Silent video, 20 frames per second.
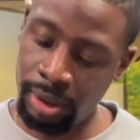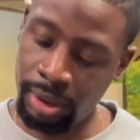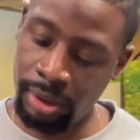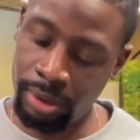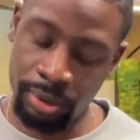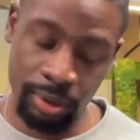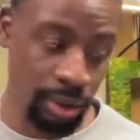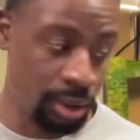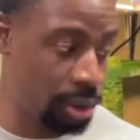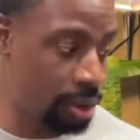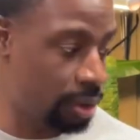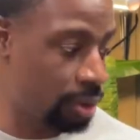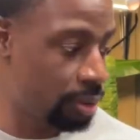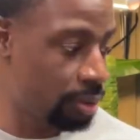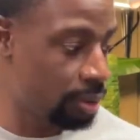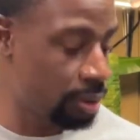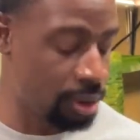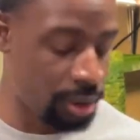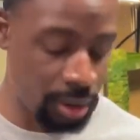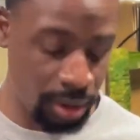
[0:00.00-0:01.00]
Okay.
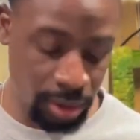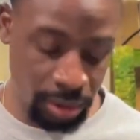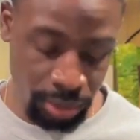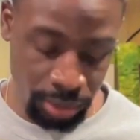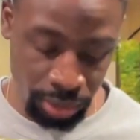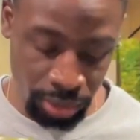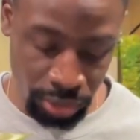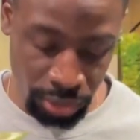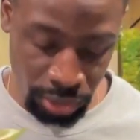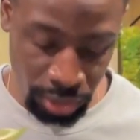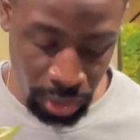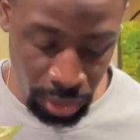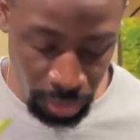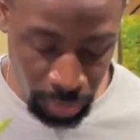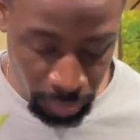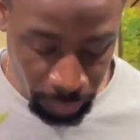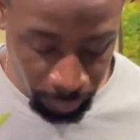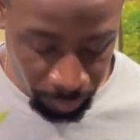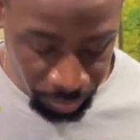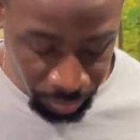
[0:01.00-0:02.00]

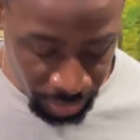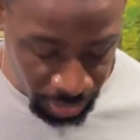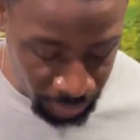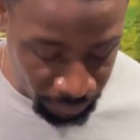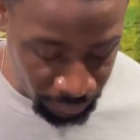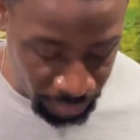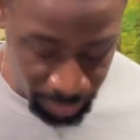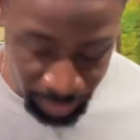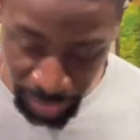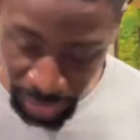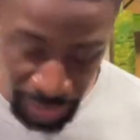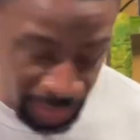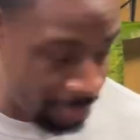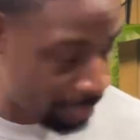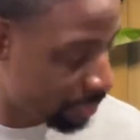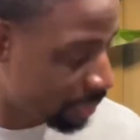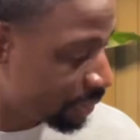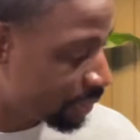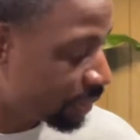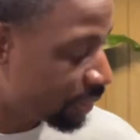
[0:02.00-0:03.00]
So, if I'm not
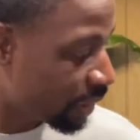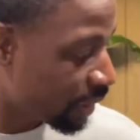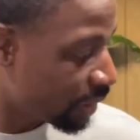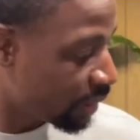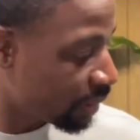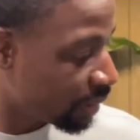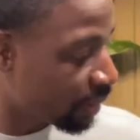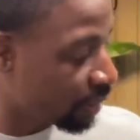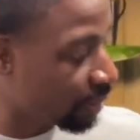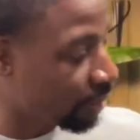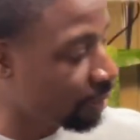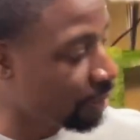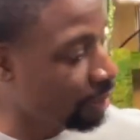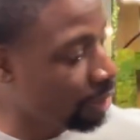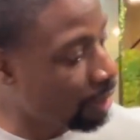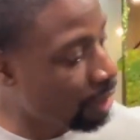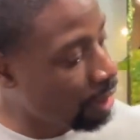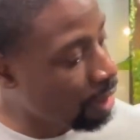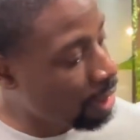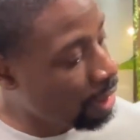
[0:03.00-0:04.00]
mistaken,
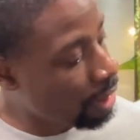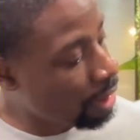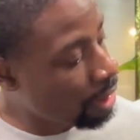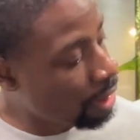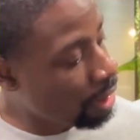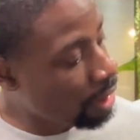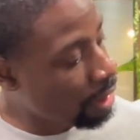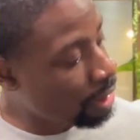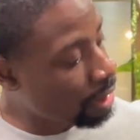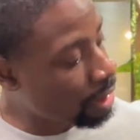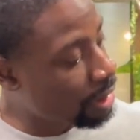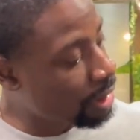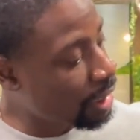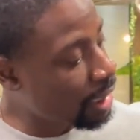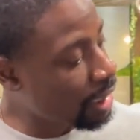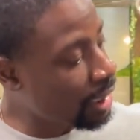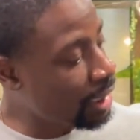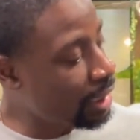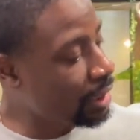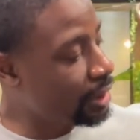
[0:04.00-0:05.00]

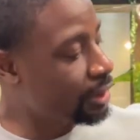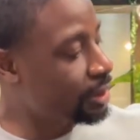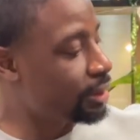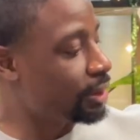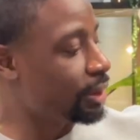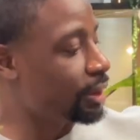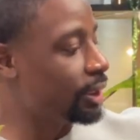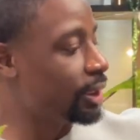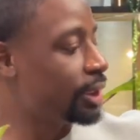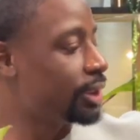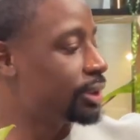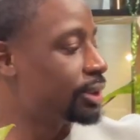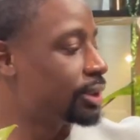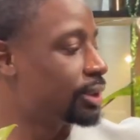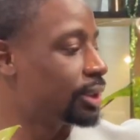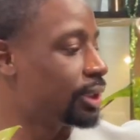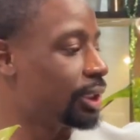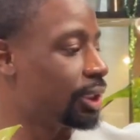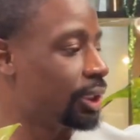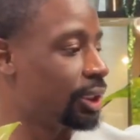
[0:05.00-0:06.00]
that this
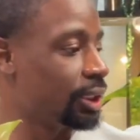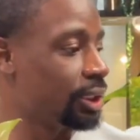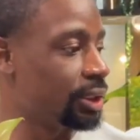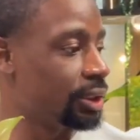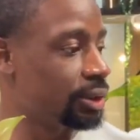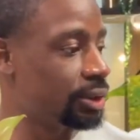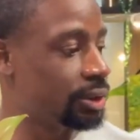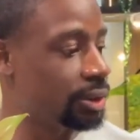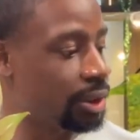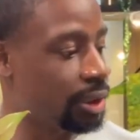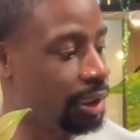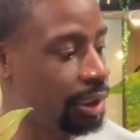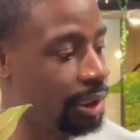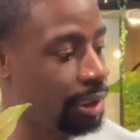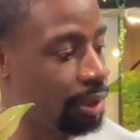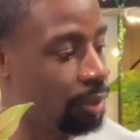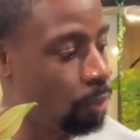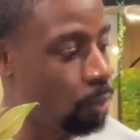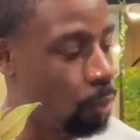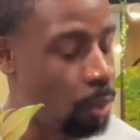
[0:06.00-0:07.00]
is
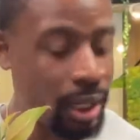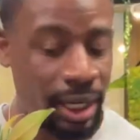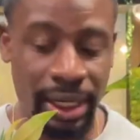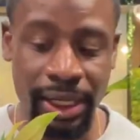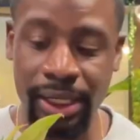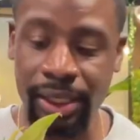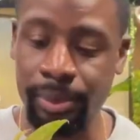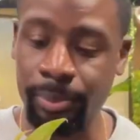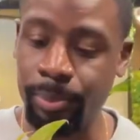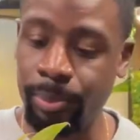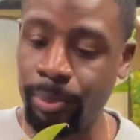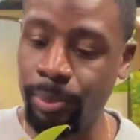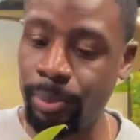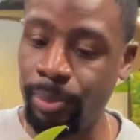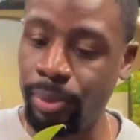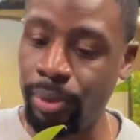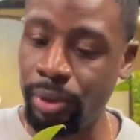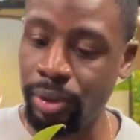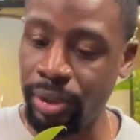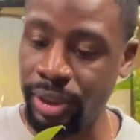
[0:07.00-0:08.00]
the White
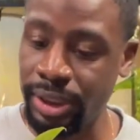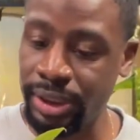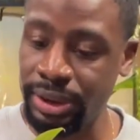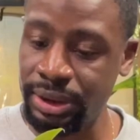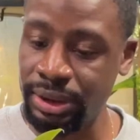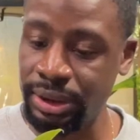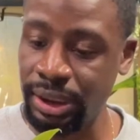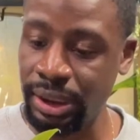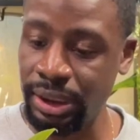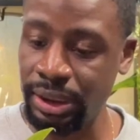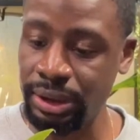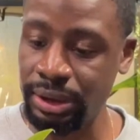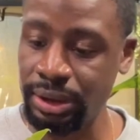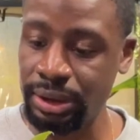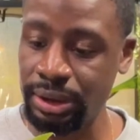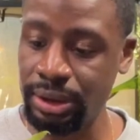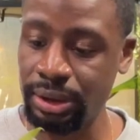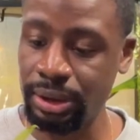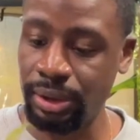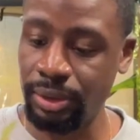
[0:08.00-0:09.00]

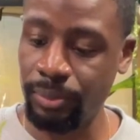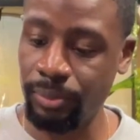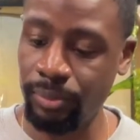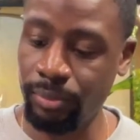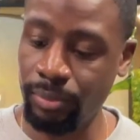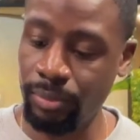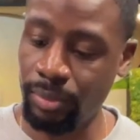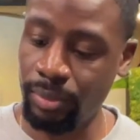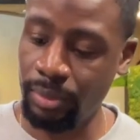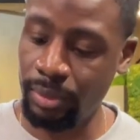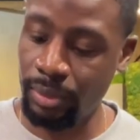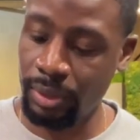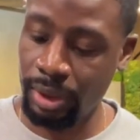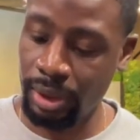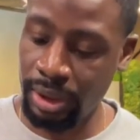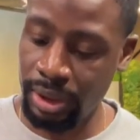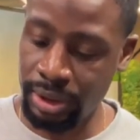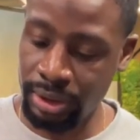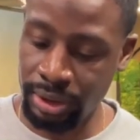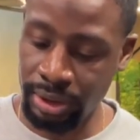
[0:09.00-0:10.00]
Princess.
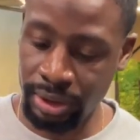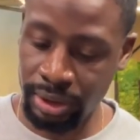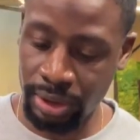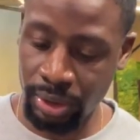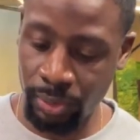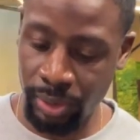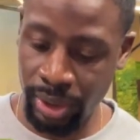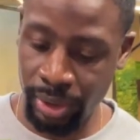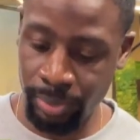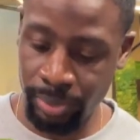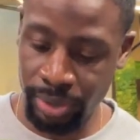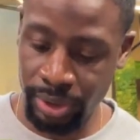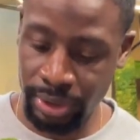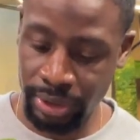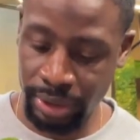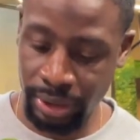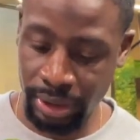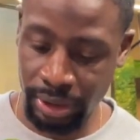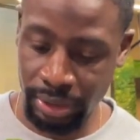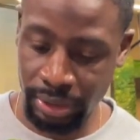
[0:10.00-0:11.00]
Is this the White
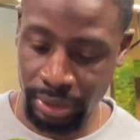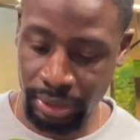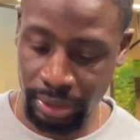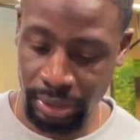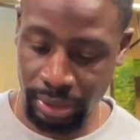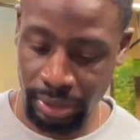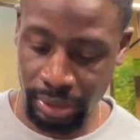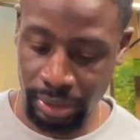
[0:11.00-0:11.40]
Princess?